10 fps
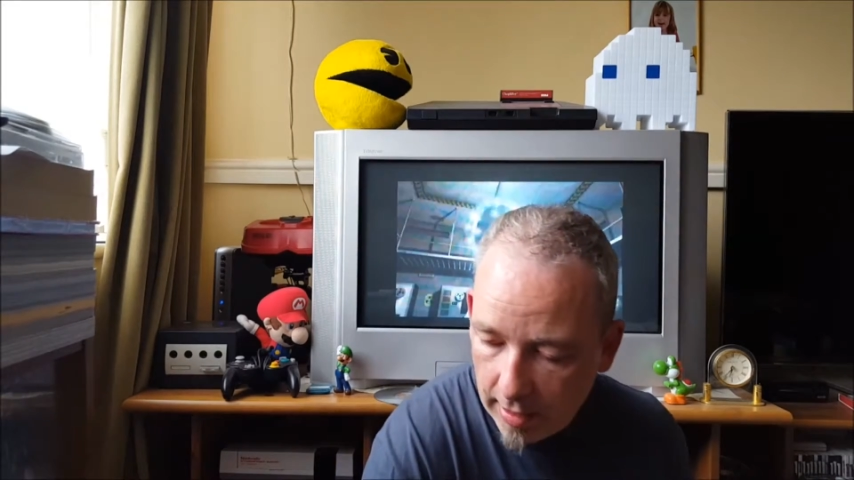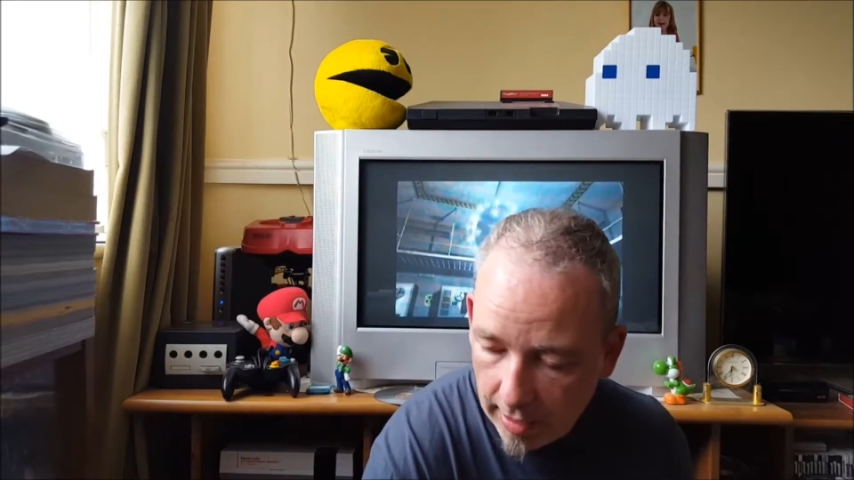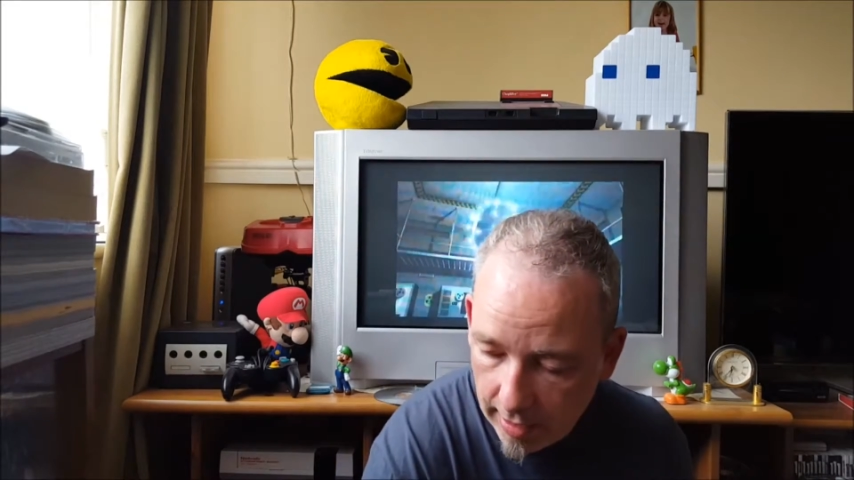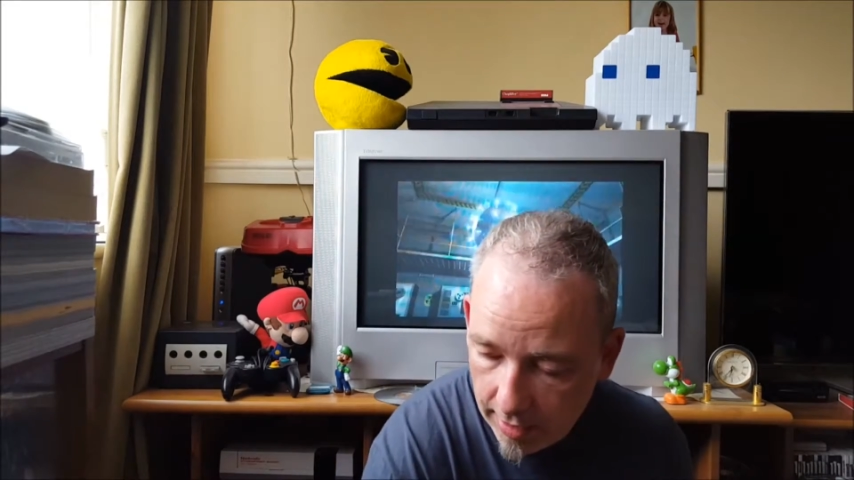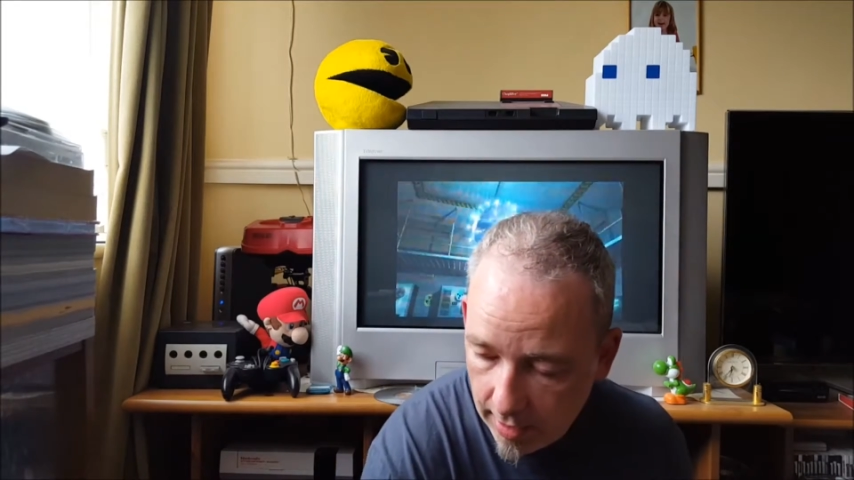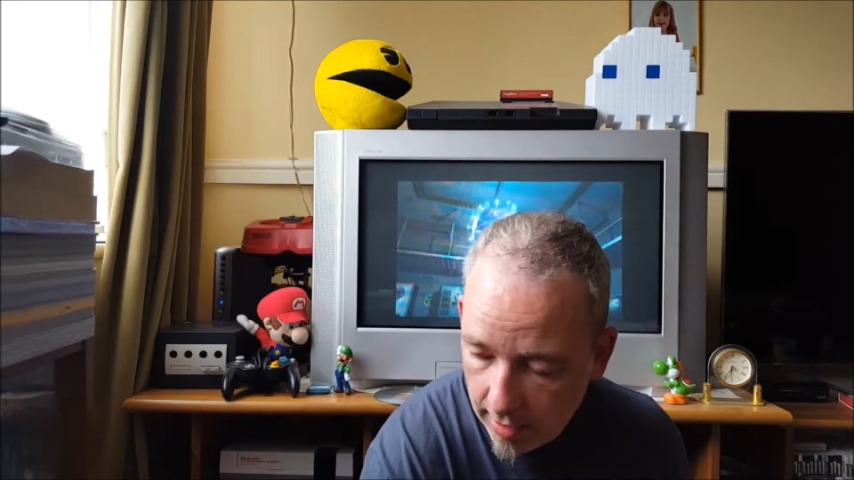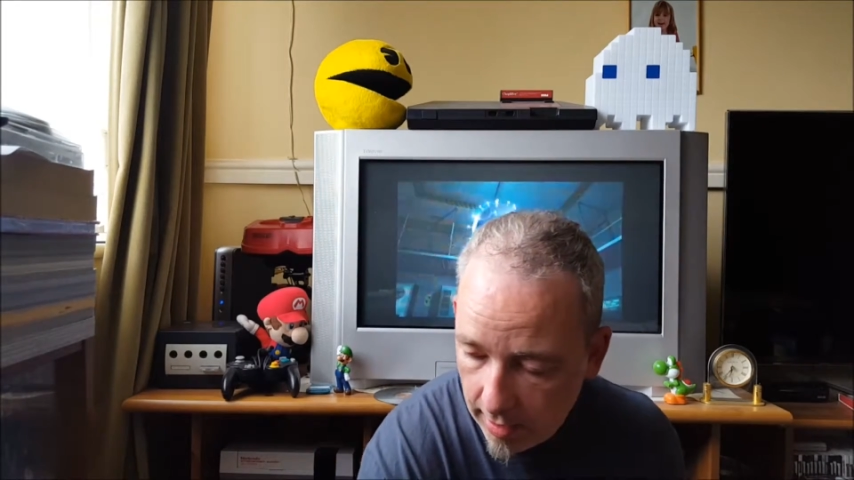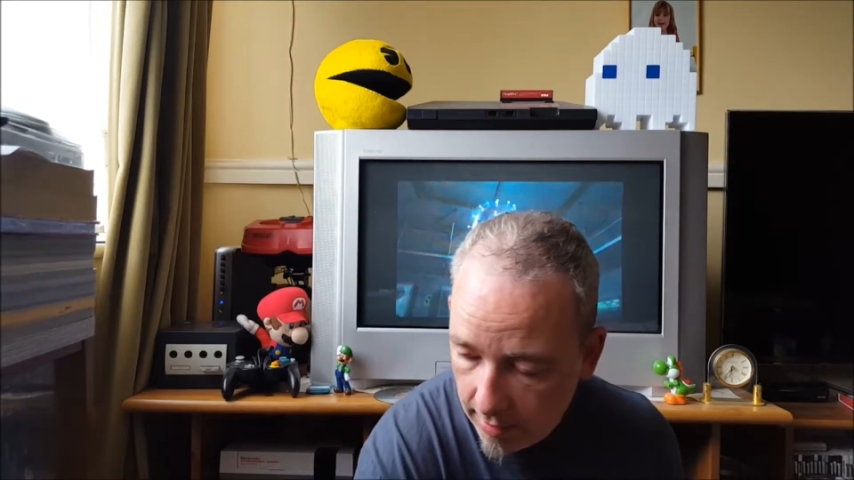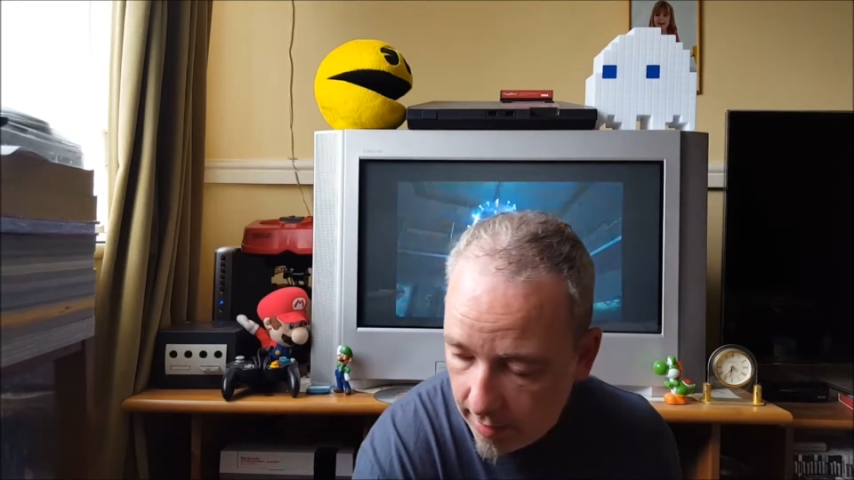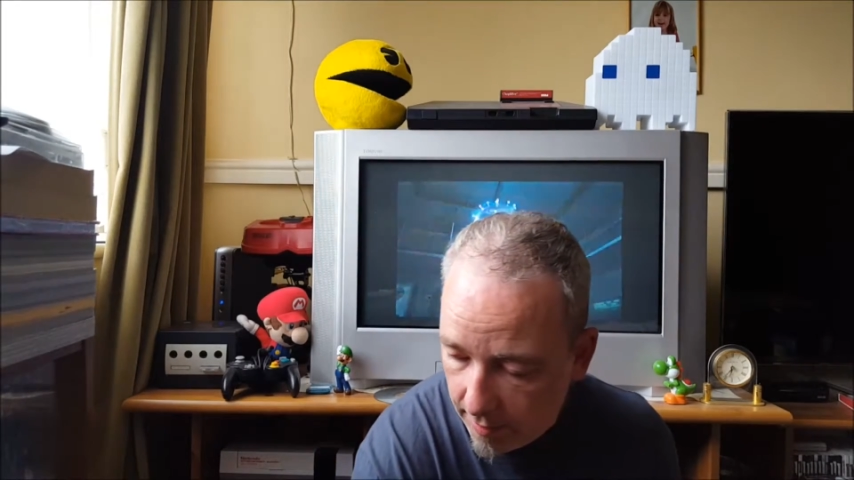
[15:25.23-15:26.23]
and
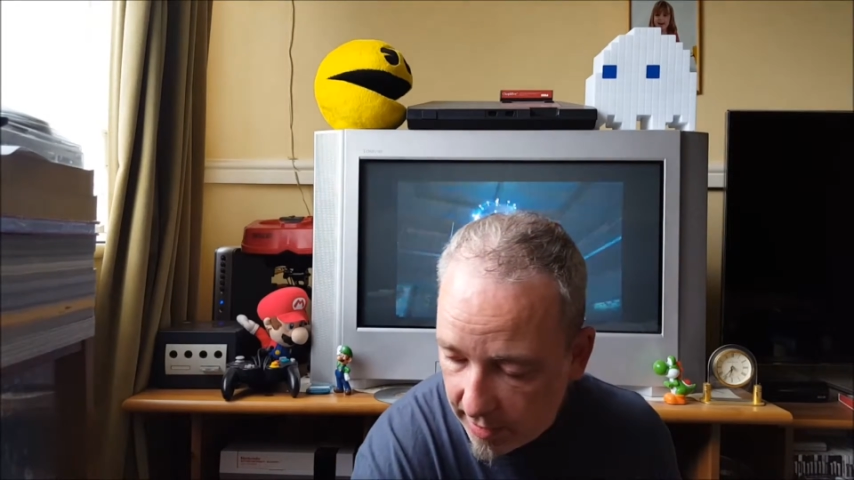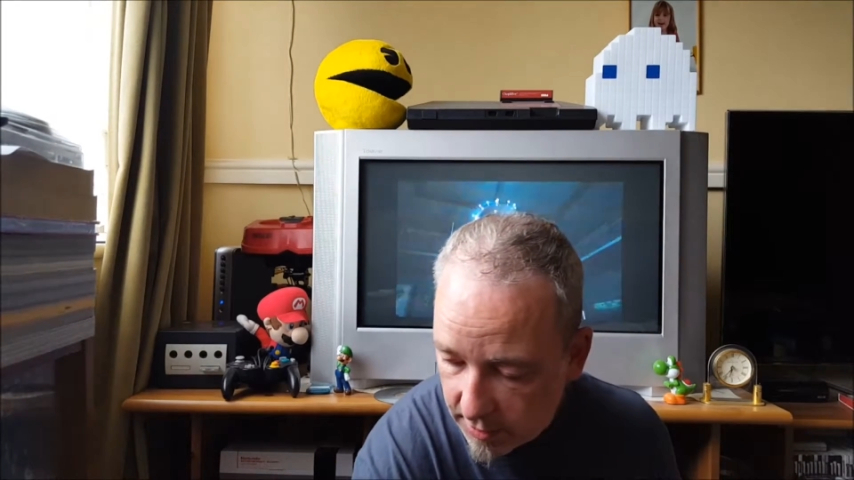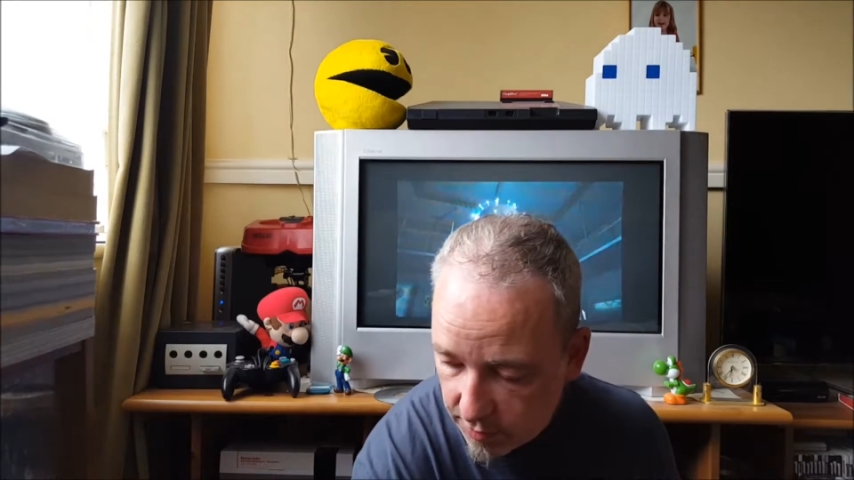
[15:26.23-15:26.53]
that makes